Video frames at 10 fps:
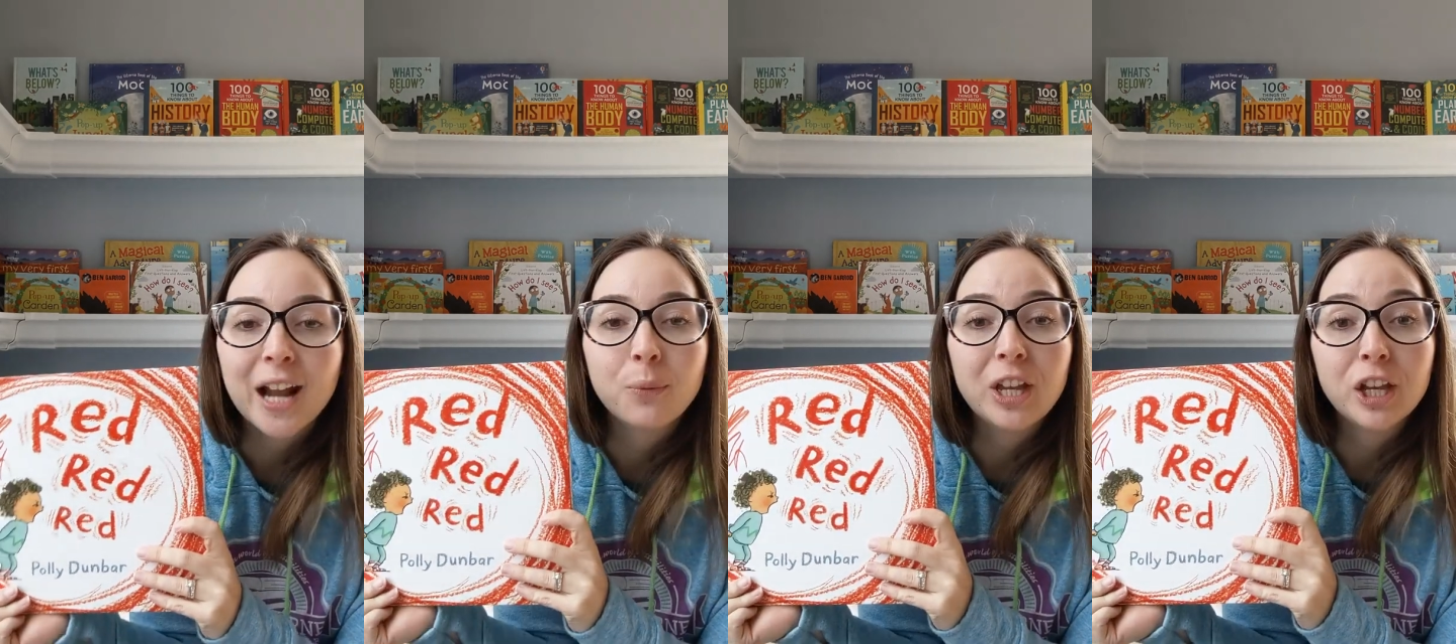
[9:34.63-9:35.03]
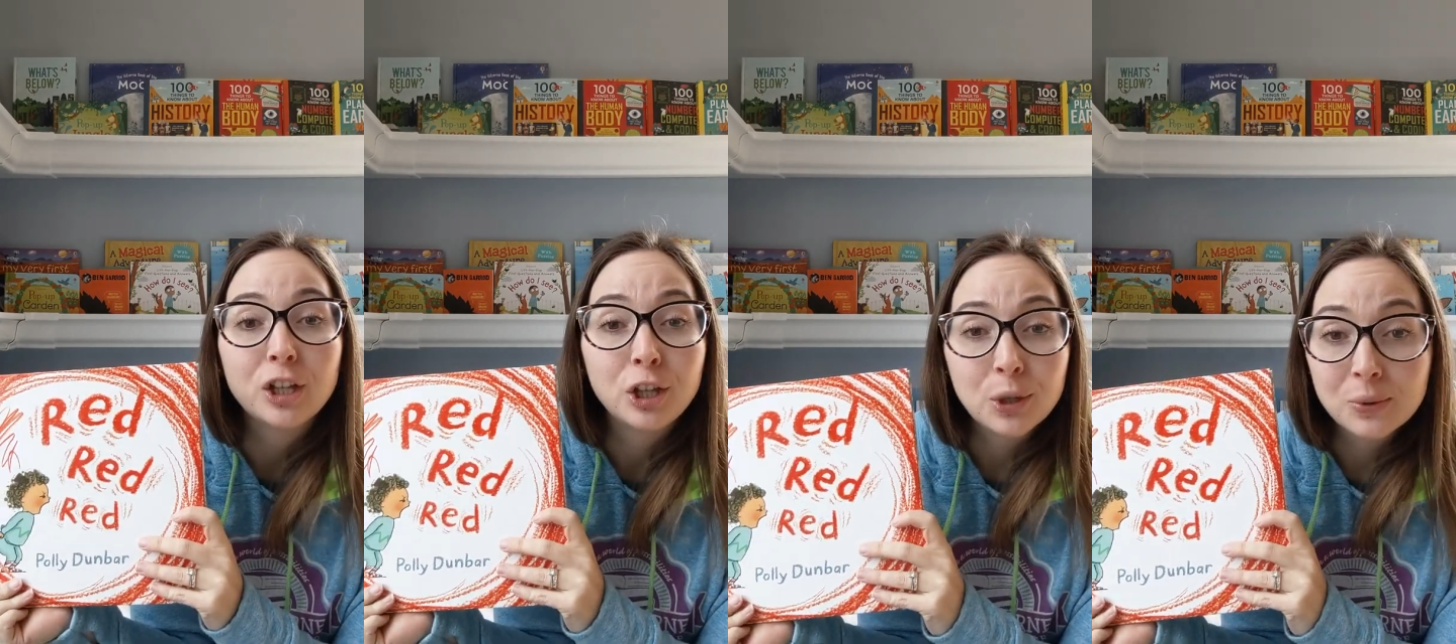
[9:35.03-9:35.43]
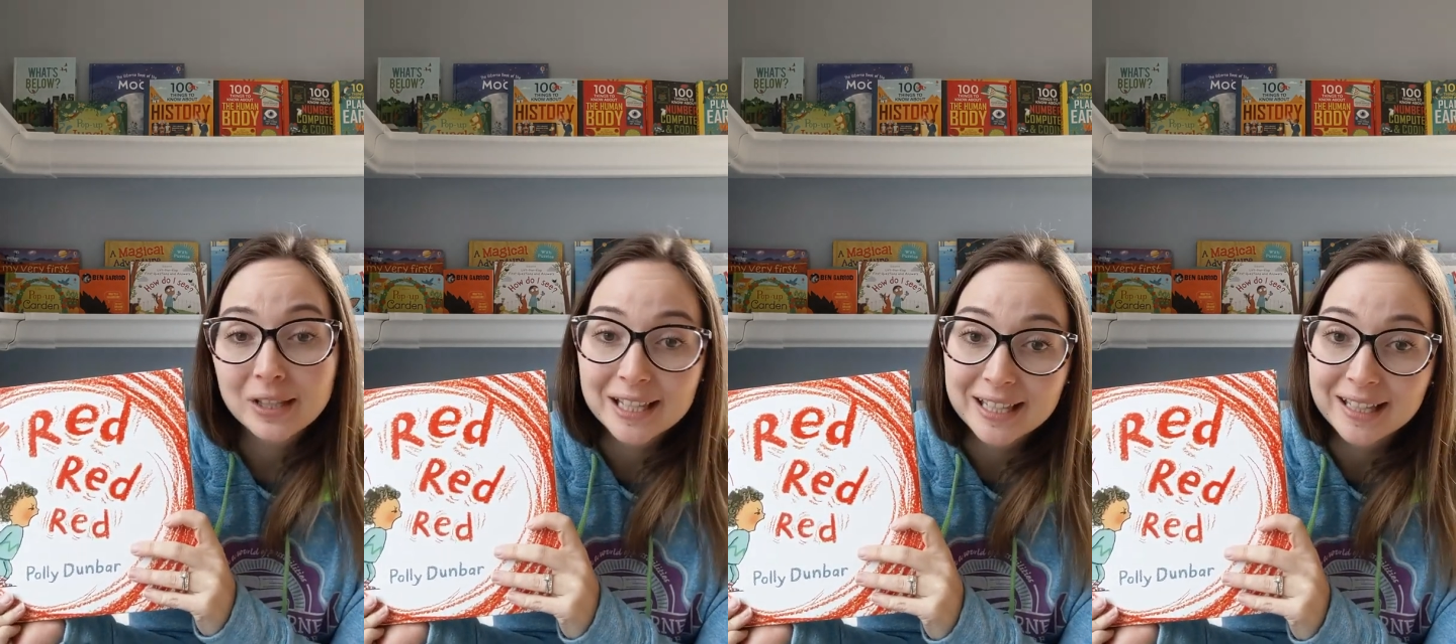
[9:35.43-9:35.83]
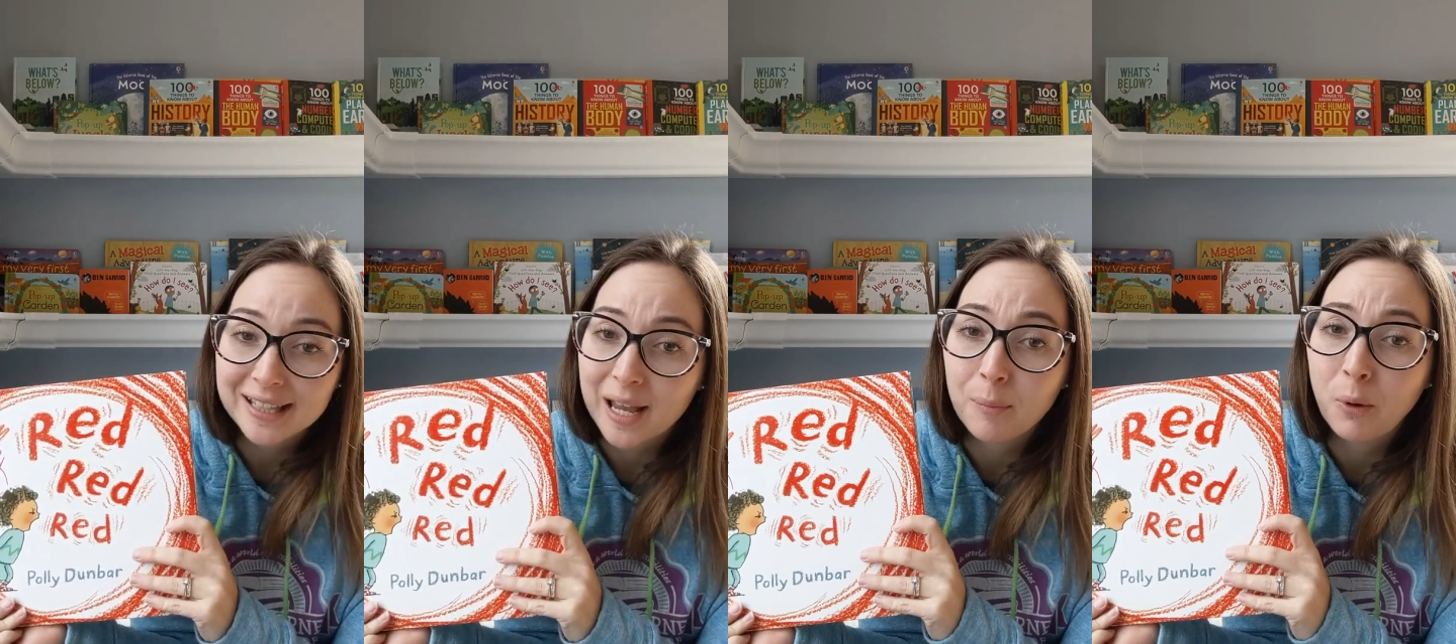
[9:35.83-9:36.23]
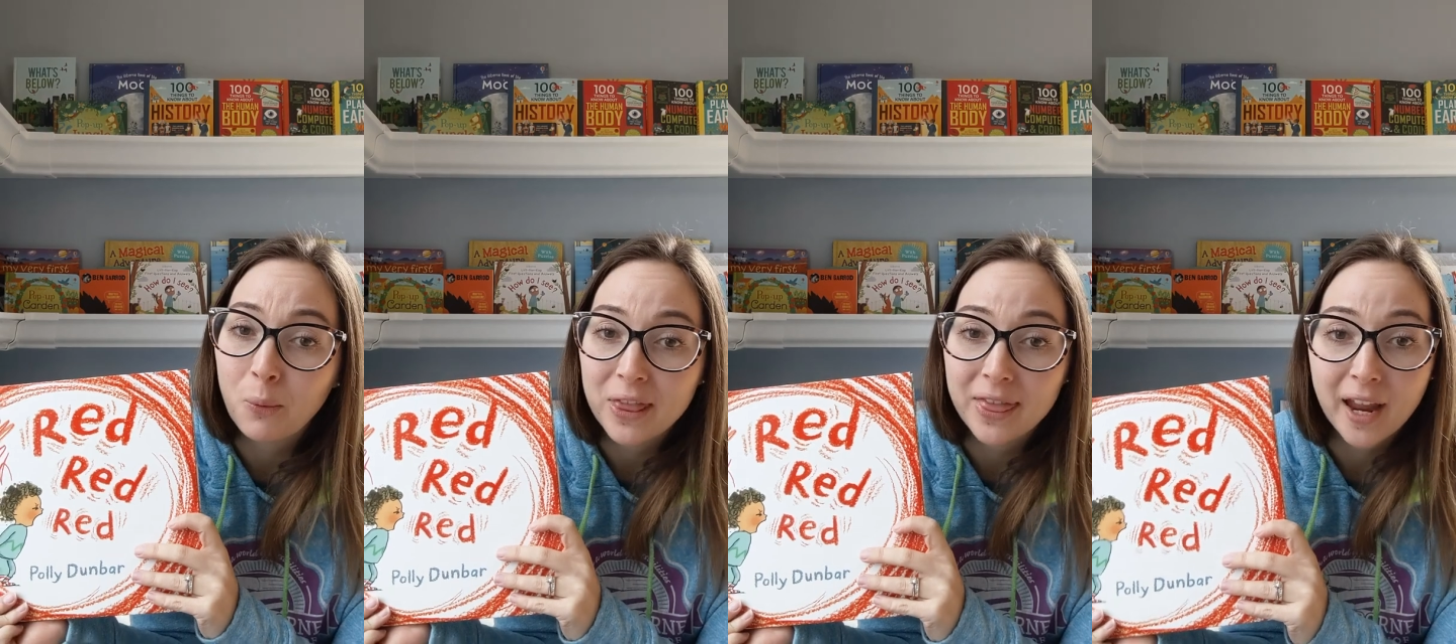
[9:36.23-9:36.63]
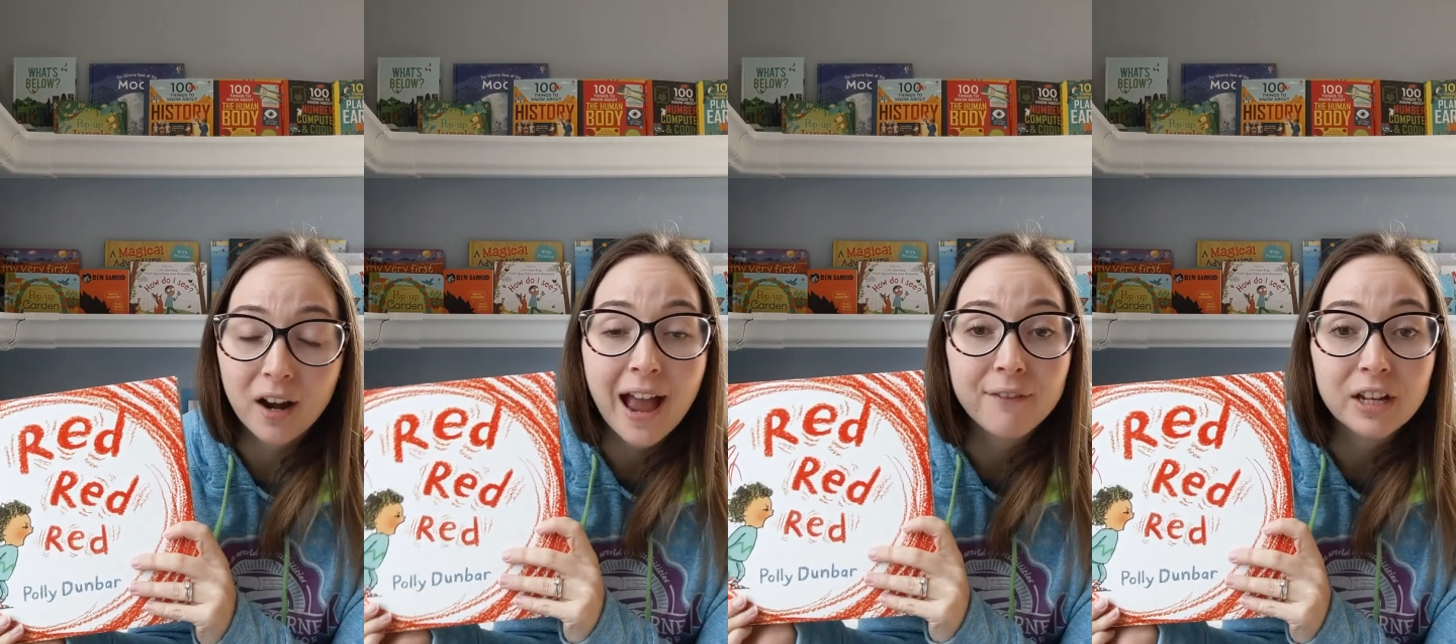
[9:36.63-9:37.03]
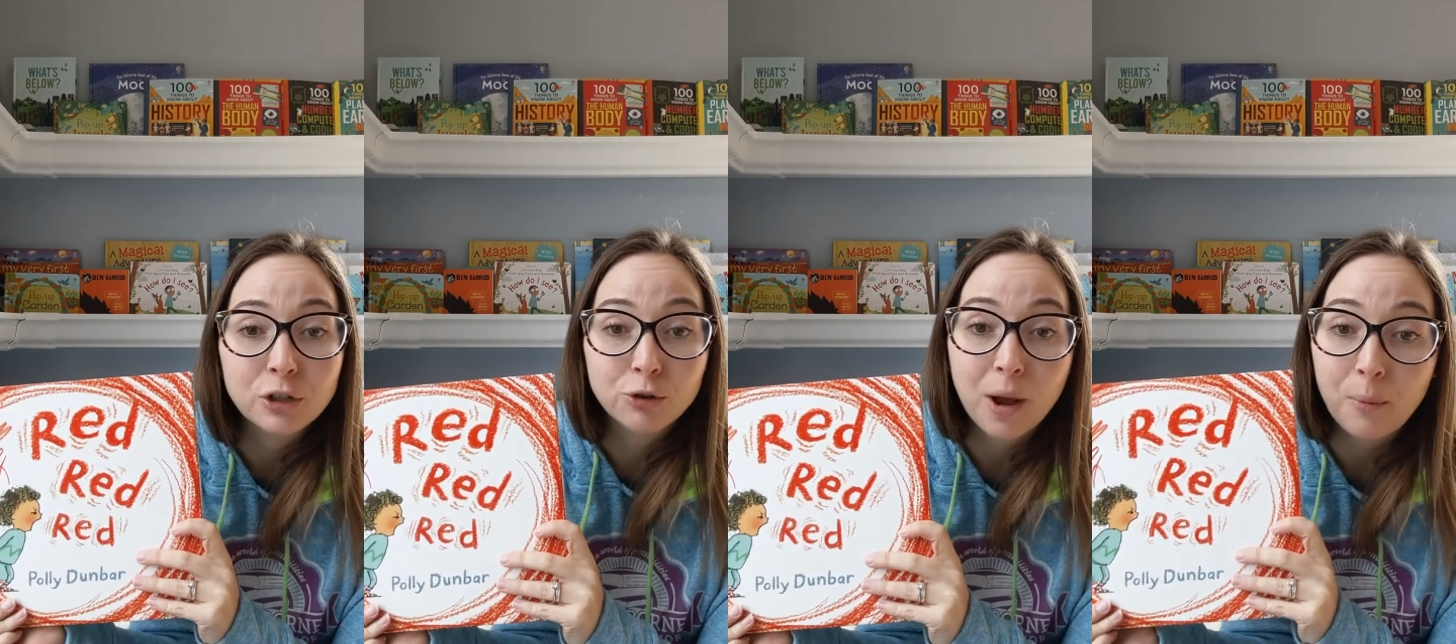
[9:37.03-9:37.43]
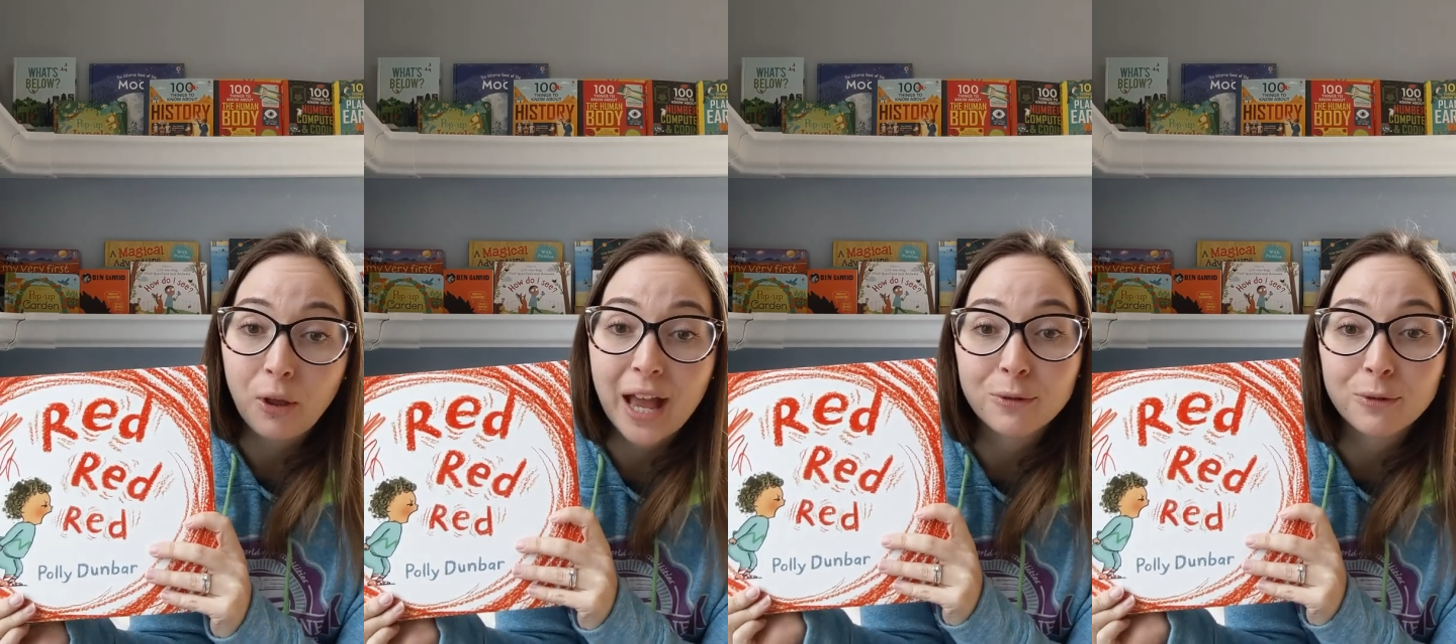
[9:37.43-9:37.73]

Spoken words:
and we can use this example when they're having trouble